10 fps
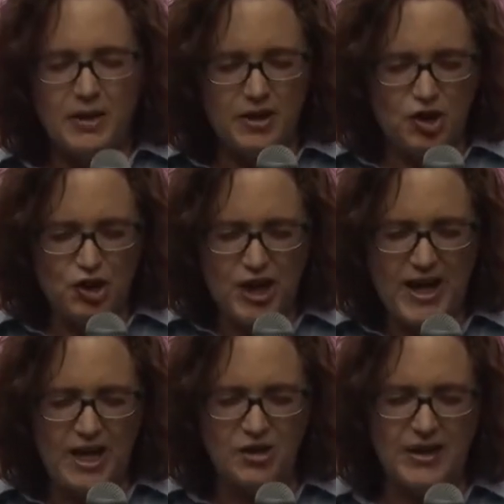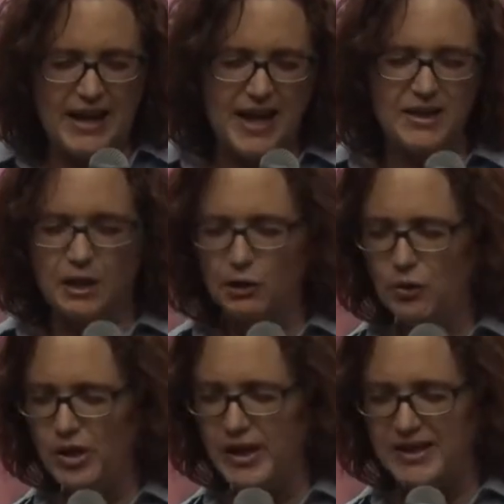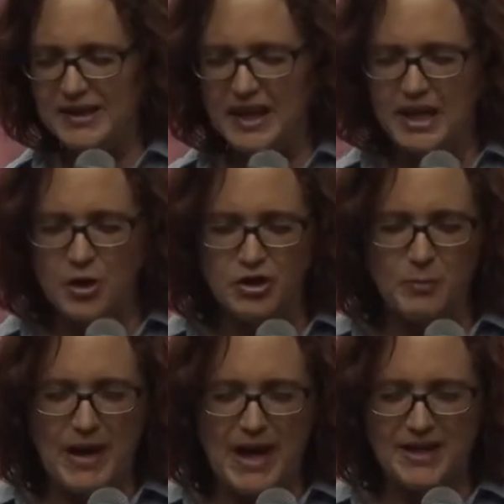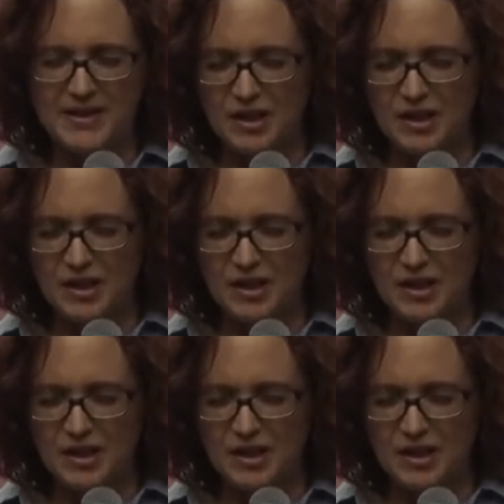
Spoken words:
the change that has eluded us in years past.